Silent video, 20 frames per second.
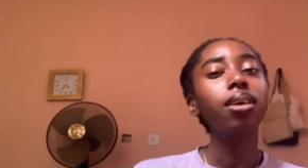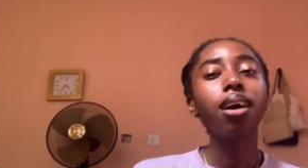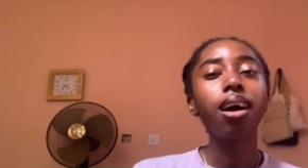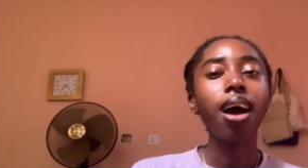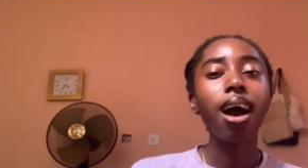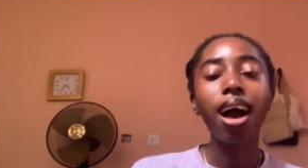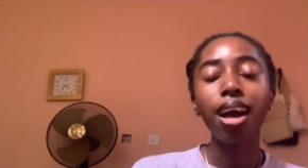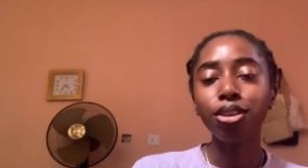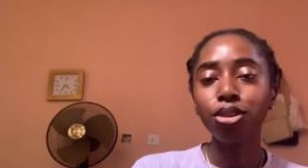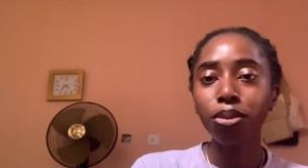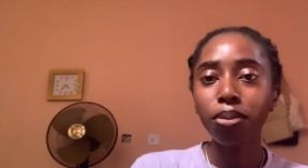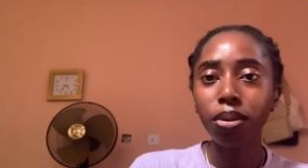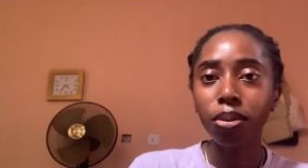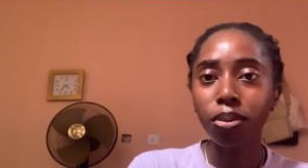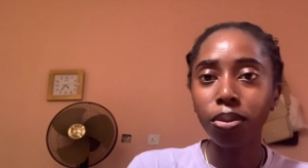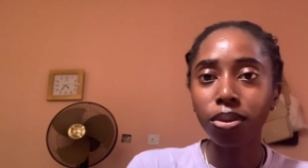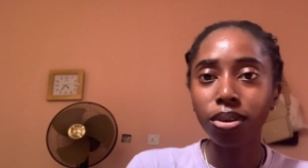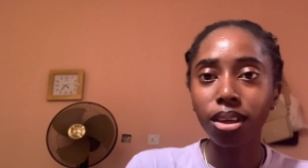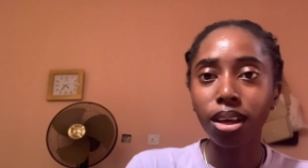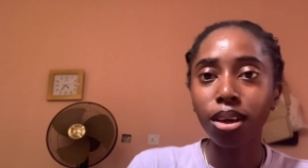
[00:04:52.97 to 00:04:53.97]
I told my mom, I
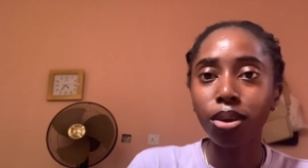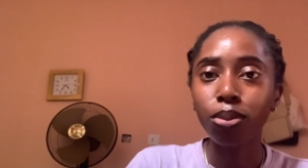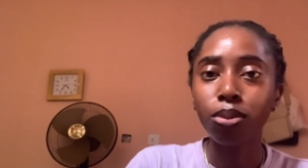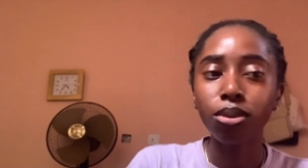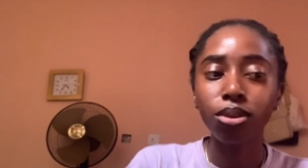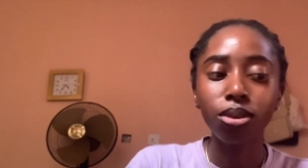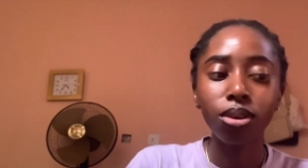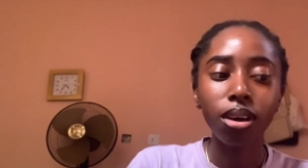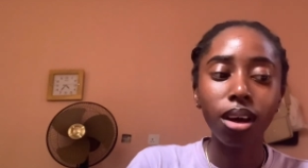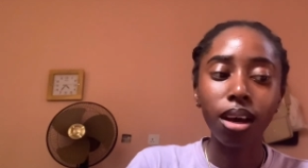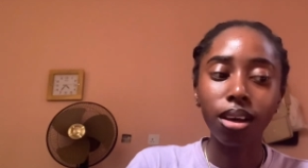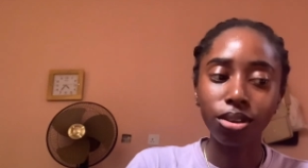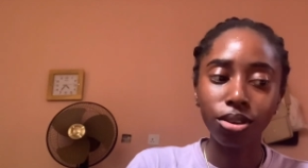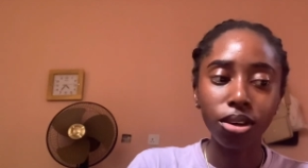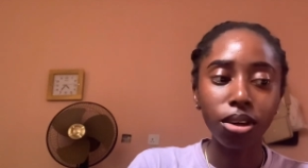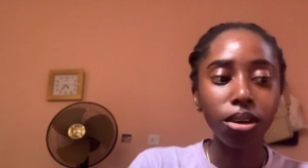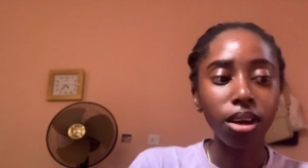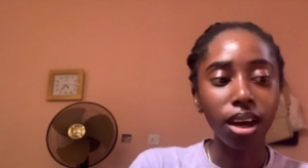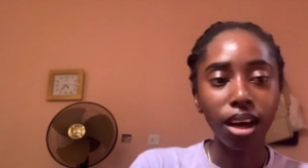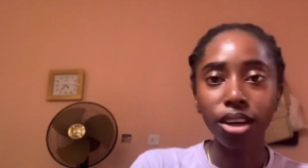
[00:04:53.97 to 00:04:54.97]
was like, I
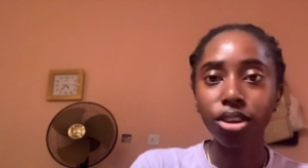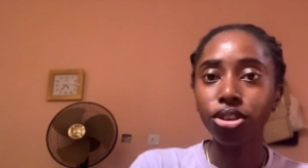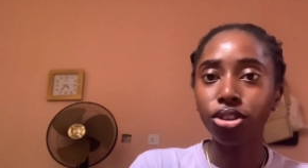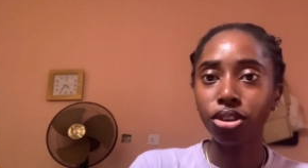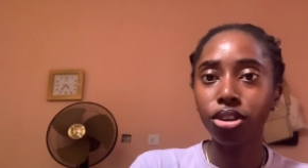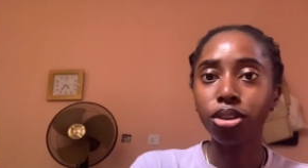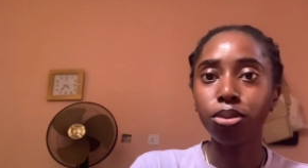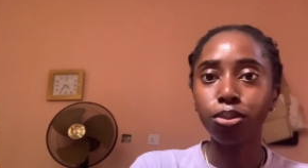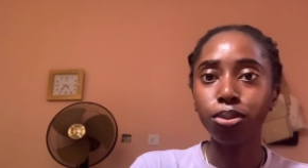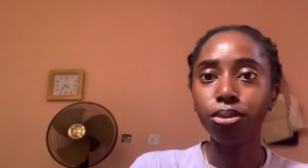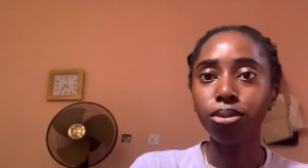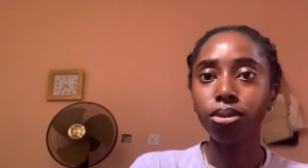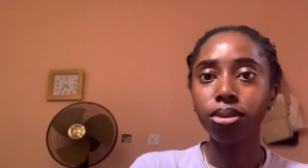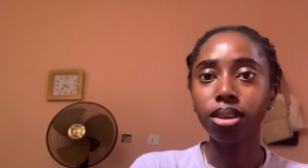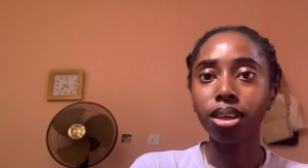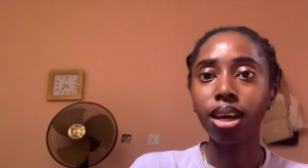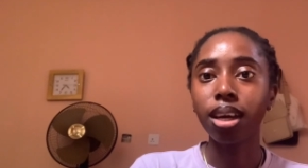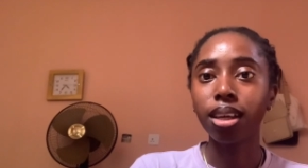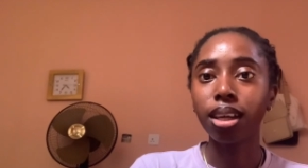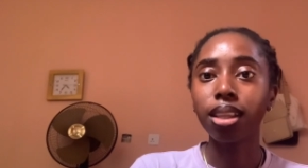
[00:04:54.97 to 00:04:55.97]
actually saw the bulldozer,
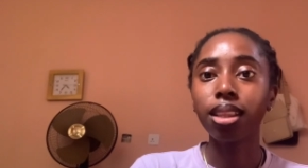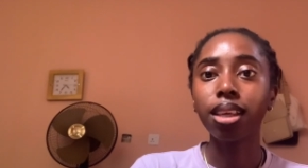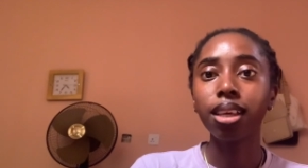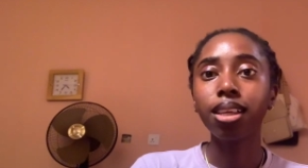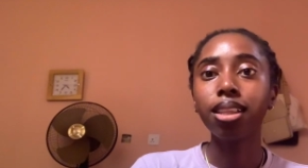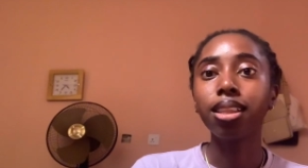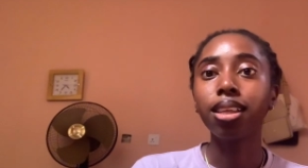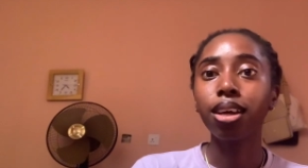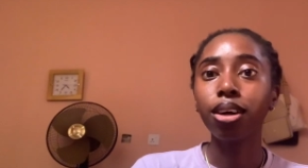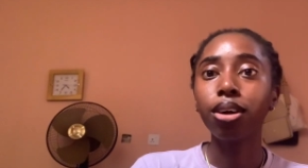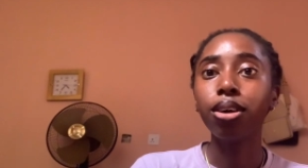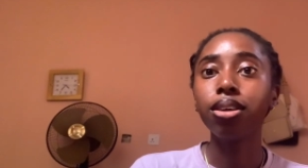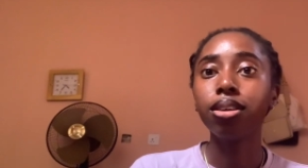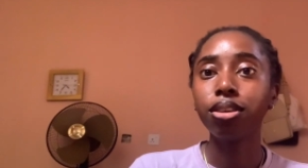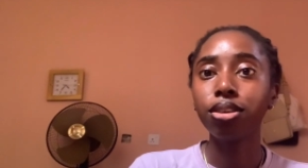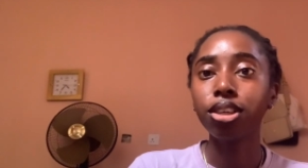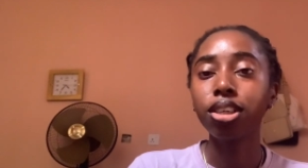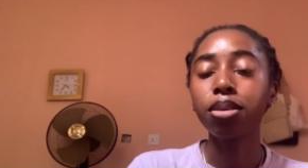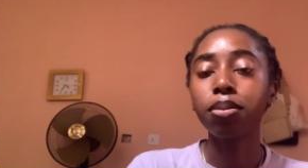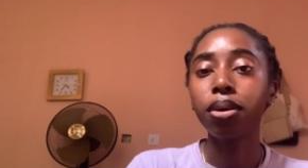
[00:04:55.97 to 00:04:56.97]
and I think they are
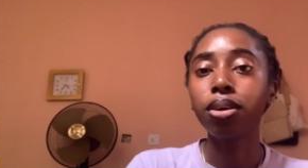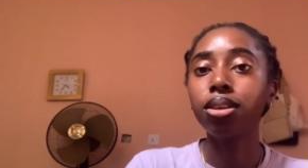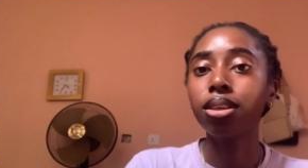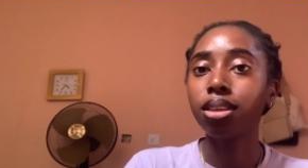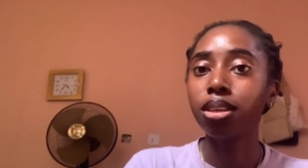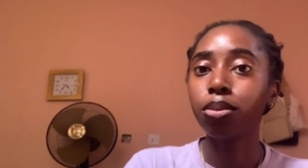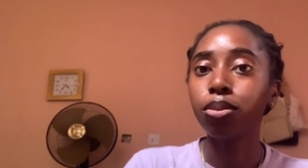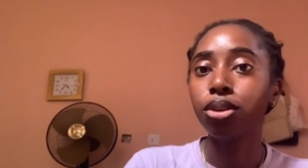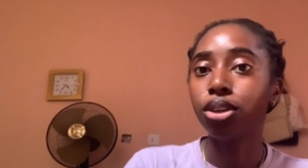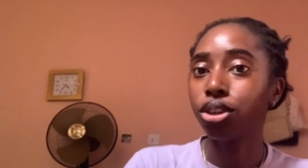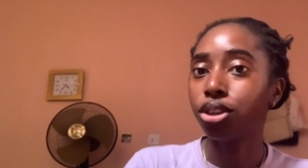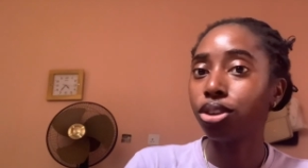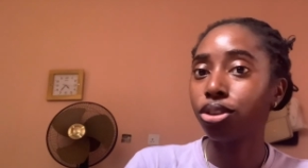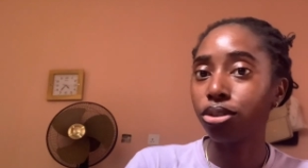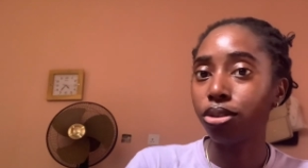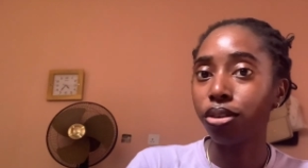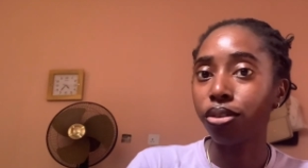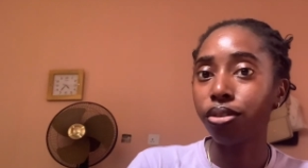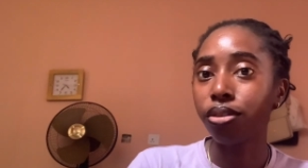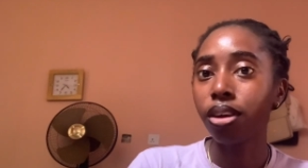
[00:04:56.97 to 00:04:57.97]
serious about this demolition
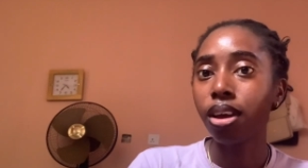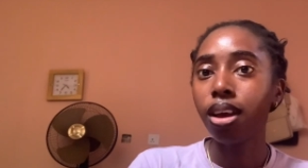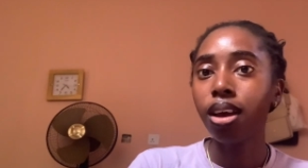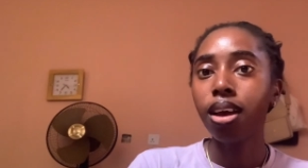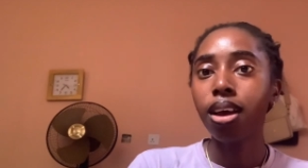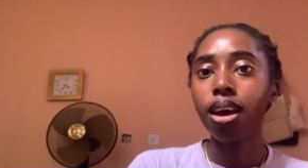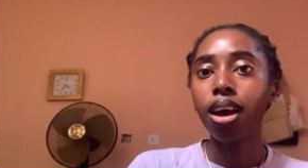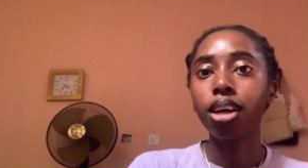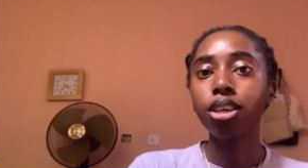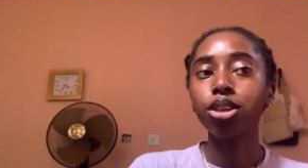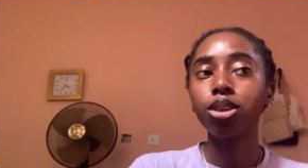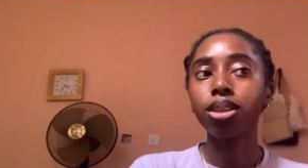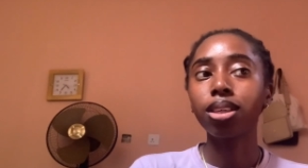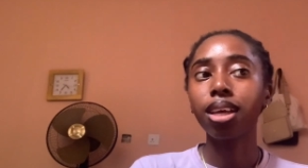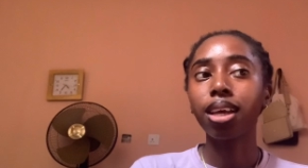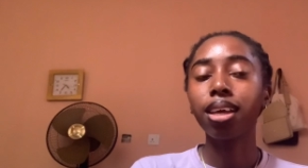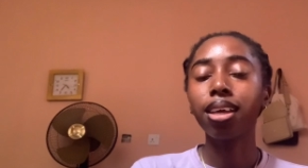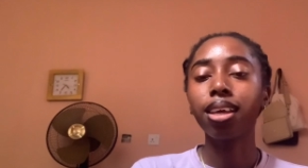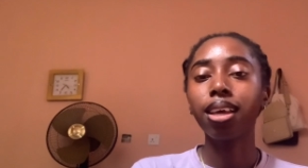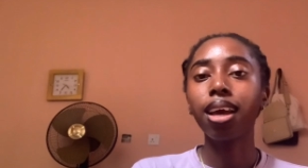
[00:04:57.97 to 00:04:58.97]
stuff. And she was like,
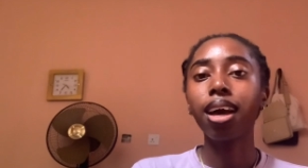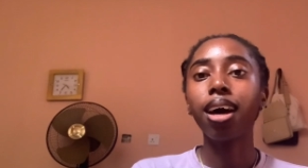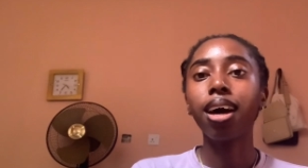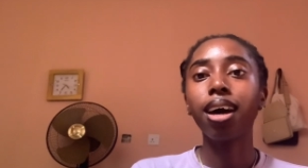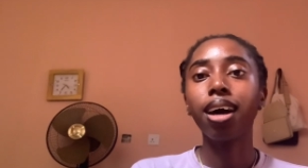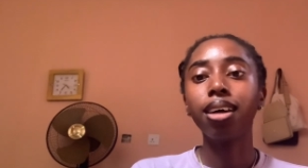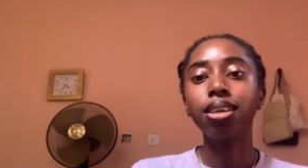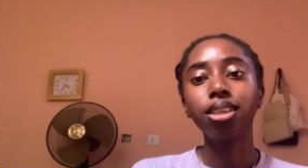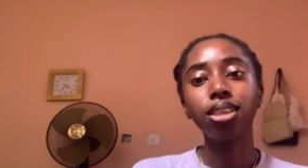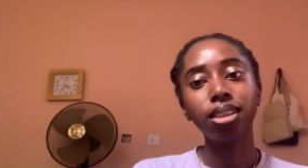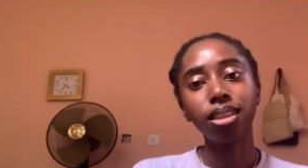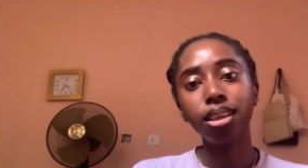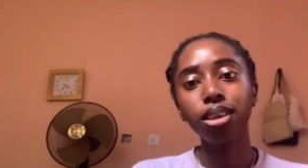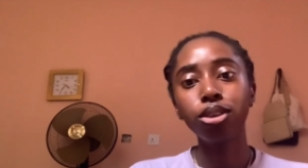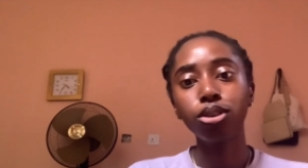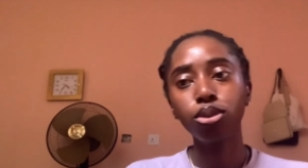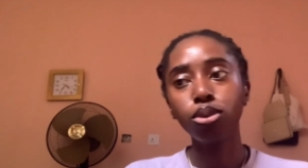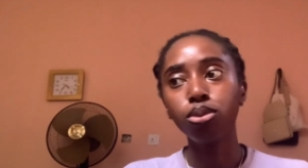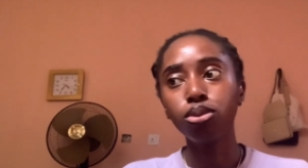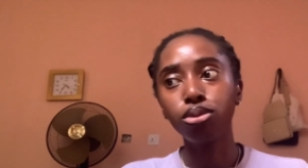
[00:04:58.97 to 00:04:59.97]
yeah, she thinks
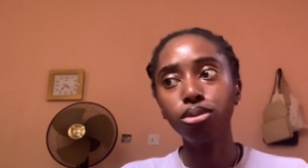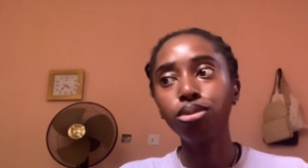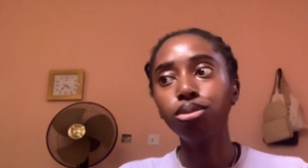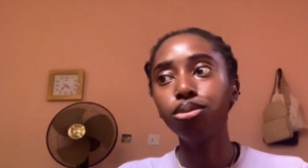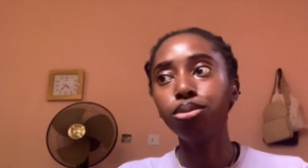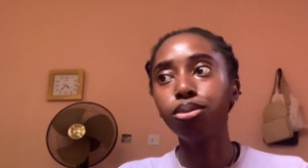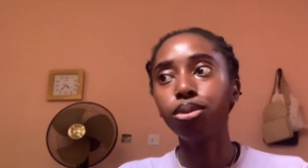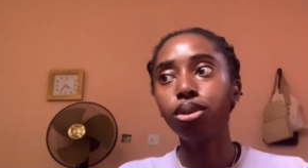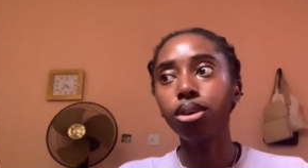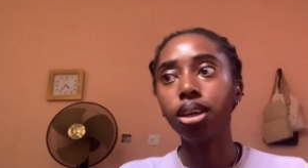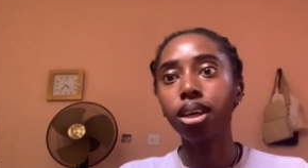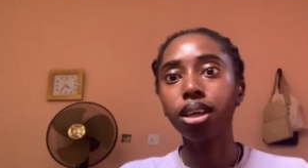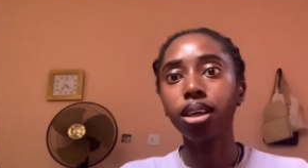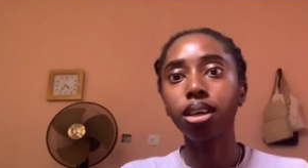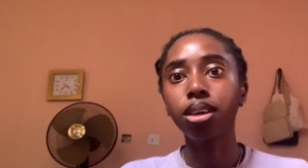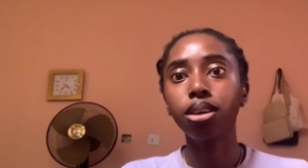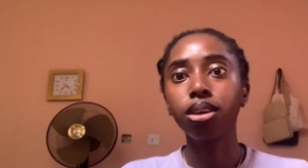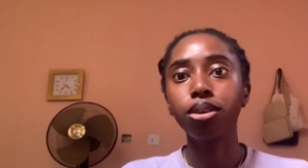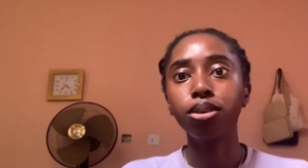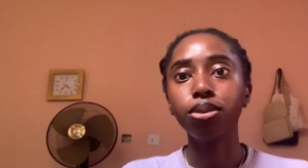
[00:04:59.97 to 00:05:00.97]
so too, but
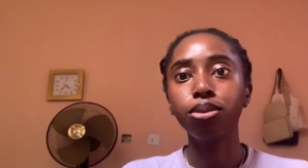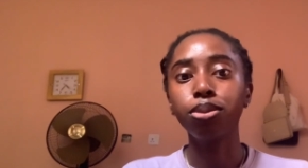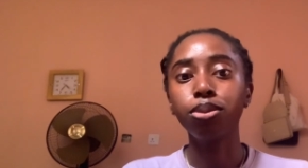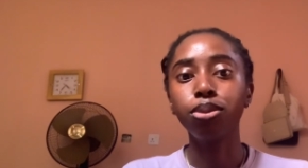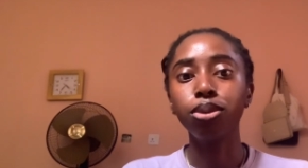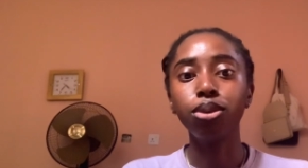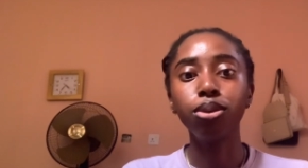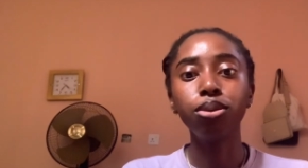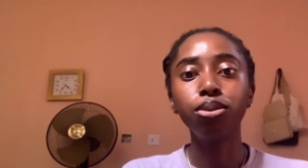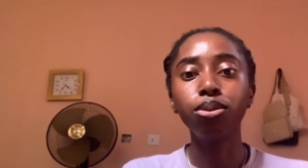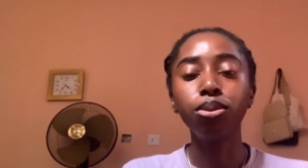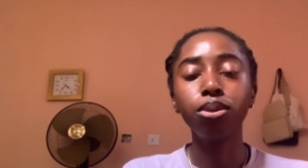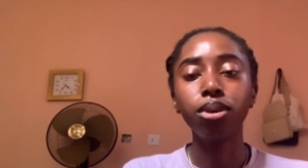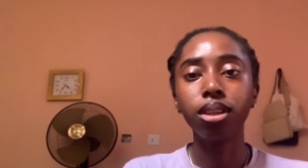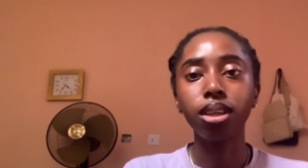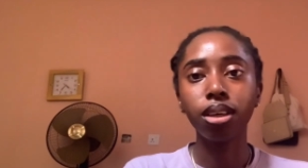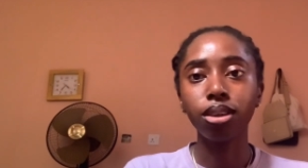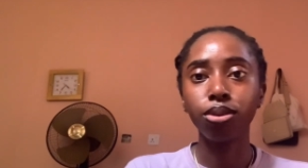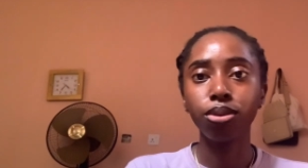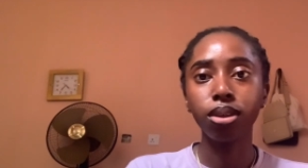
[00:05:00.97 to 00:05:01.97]
like, we don't know what they
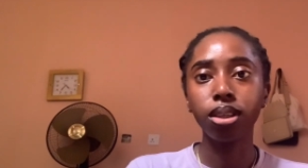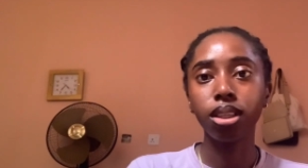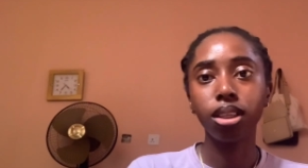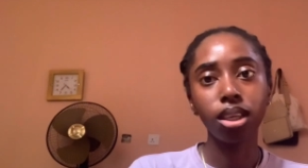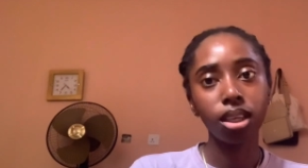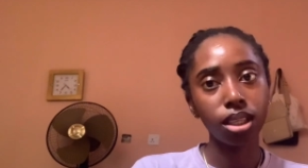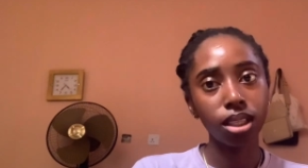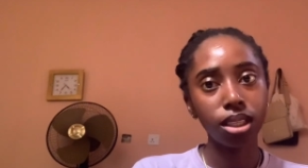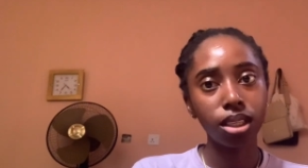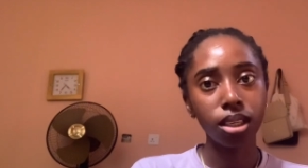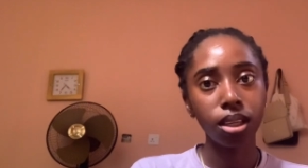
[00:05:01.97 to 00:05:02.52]
are doing yet.